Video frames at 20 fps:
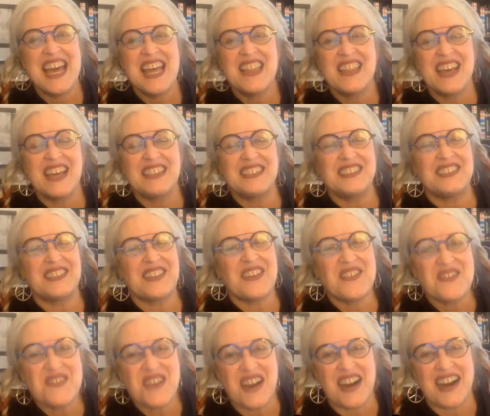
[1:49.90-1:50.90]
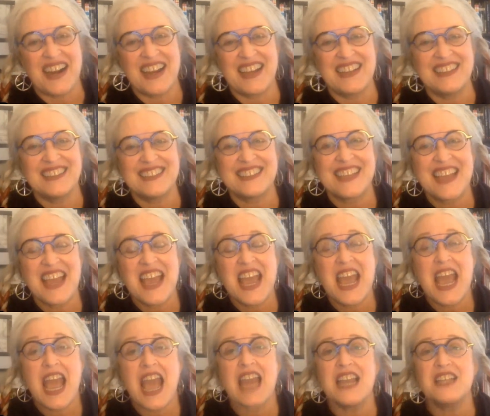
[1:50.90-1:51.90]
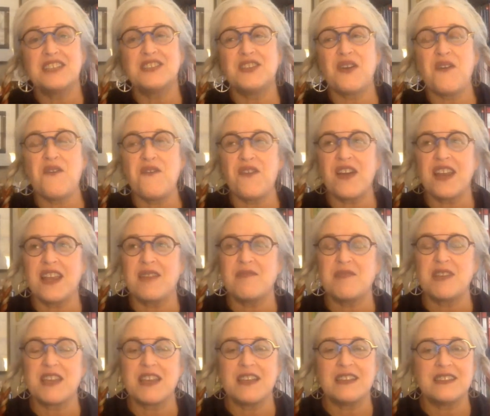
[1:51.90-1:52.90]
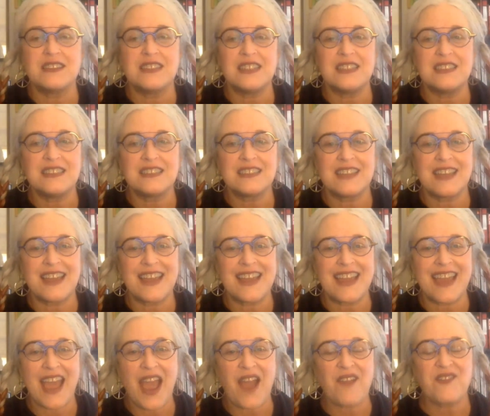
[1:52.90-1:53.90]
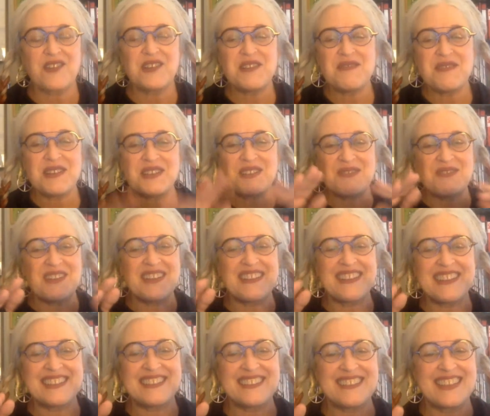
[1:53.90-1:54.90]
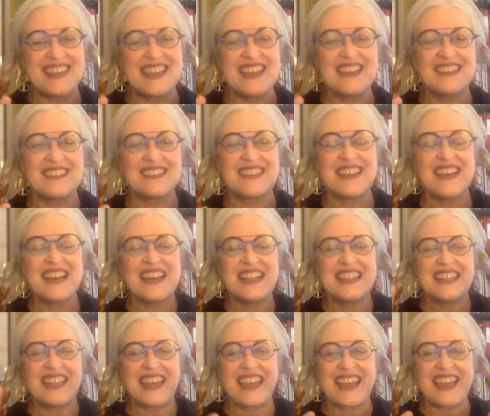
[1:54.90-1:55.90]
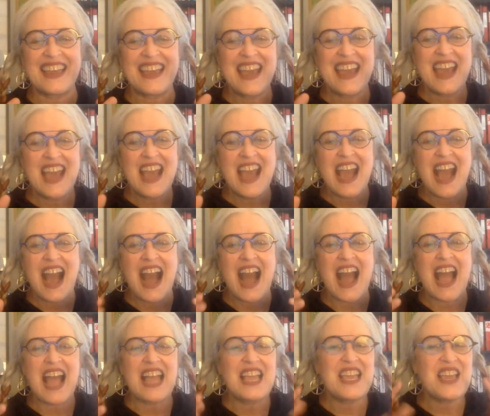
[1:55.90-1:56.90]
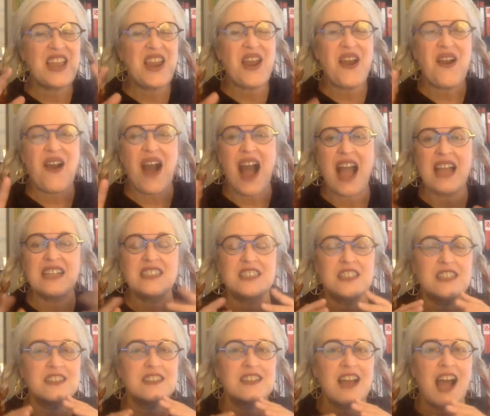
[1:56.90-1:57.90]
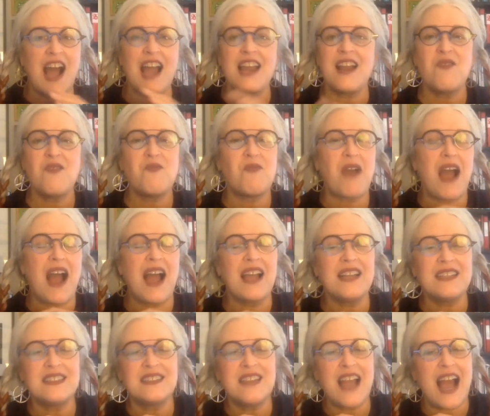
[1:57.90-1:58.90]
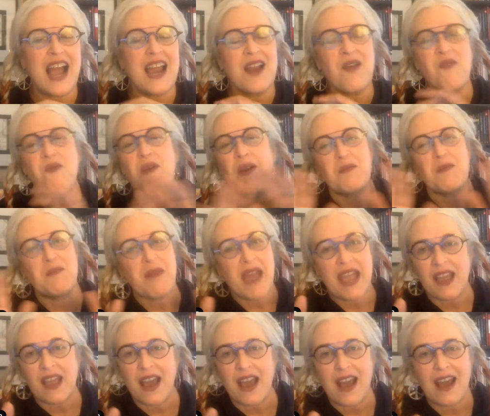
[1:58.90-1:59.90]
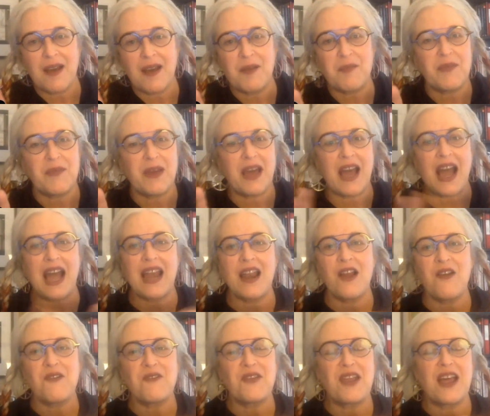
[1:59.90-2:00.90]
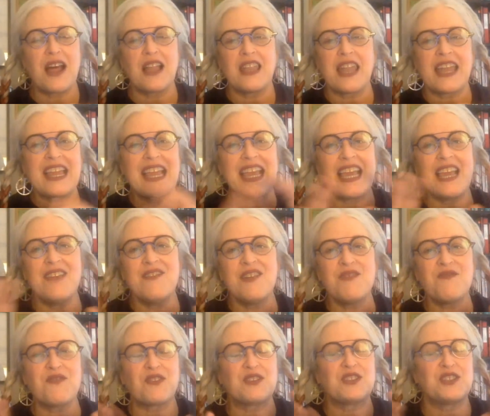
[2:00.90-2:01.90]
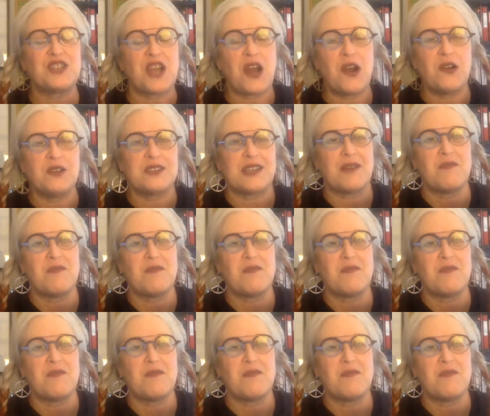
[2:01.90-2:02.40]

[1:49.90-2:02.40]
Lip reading: That's so nice. And it's so funny because it's like every time I do one of these things, like, you know, I don't wear makeup. I don't like, even for shows, I